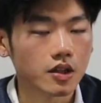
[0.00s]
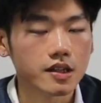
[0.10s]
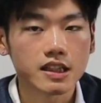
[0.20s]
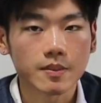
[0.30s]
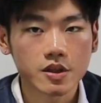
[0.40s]

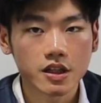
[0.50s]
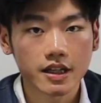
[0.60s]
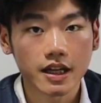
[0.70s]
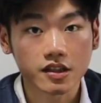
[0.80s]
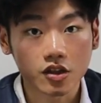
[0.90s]

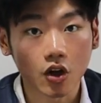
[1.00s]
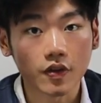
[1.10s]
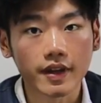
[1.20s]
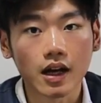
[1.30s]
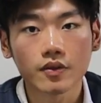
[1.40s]
consumption has
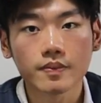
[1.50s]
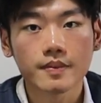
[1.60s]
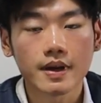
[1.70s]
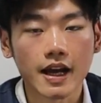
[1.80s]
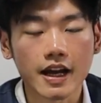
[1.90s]
gone down
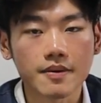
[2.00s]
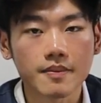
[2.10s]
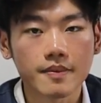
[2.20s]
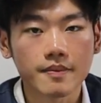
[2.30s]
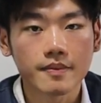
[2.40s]
and